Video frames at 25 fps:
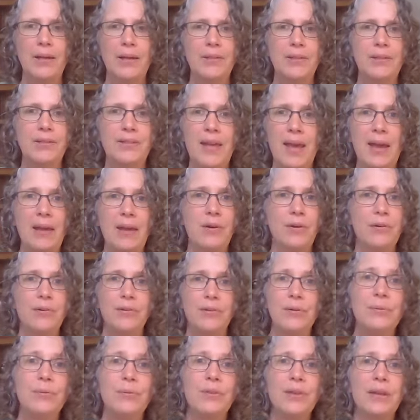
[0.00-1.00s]
say or
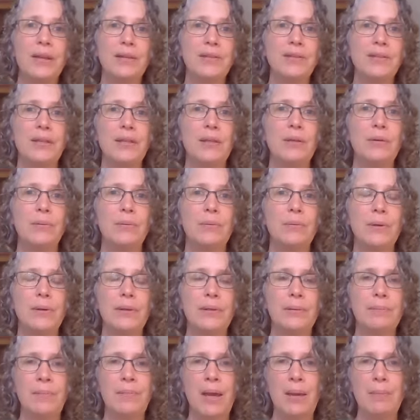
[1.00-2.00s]
do things that you
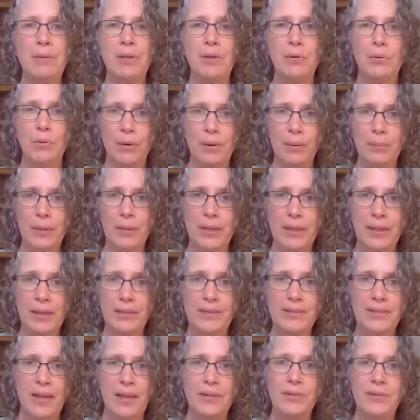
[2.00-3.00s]
would maybe normally
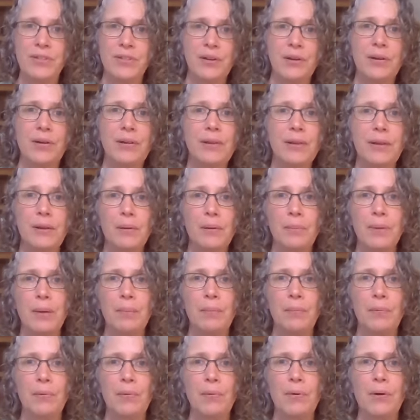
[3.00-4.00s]
censor a little
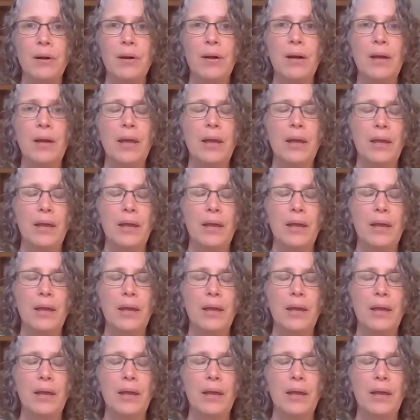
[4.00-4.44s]
bit more.